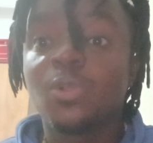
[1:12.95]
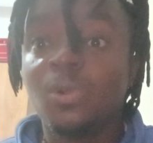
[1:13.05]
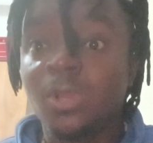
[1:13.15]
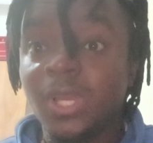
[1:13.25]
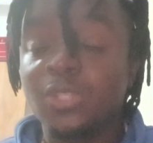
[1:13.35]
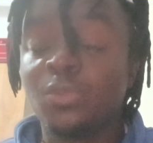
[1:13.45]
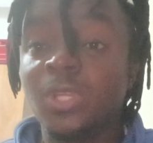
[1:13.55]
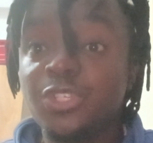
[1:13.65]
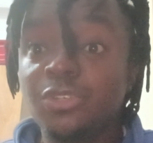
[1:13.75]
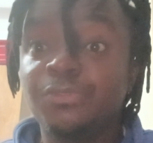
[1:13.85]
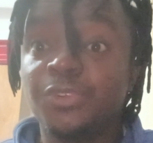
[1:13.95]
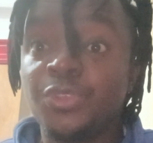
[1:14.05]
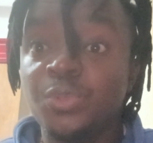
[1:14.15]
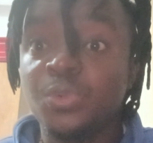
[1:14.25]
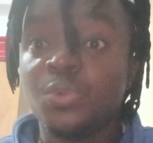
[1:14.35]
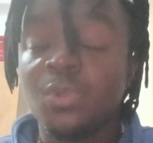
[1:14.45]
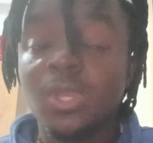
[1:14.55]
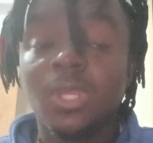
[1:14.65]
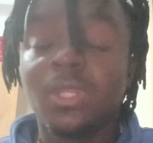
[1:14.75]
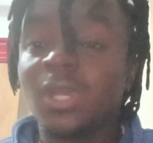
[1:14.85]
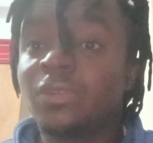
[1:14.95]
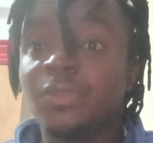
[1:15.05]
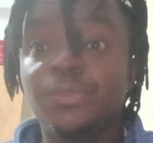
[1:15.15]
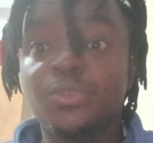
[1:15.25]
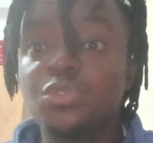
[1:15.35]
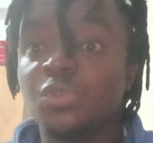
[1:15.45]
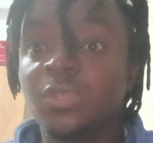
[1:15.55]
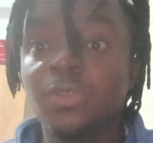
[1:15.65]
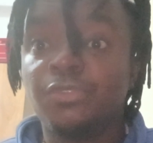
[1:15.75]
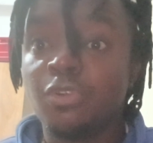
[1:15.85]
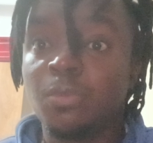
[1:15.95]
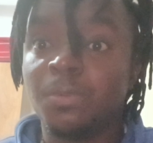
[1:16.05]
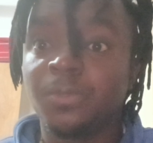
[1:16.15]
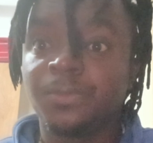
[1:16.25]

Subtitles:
congratulations for you that refused to give up.